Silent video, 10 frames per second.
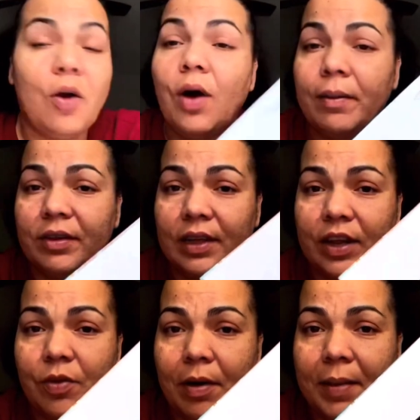Oh, I was
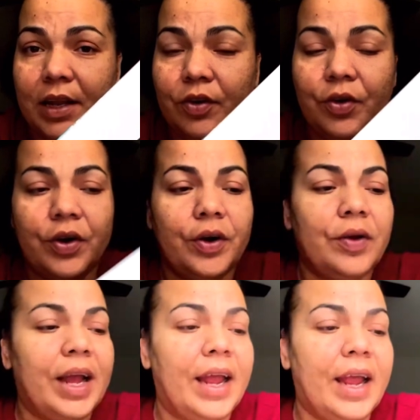telling you about my little
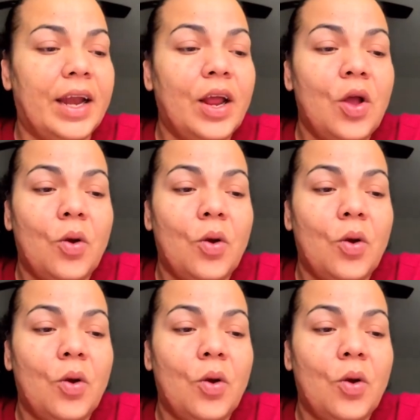girl and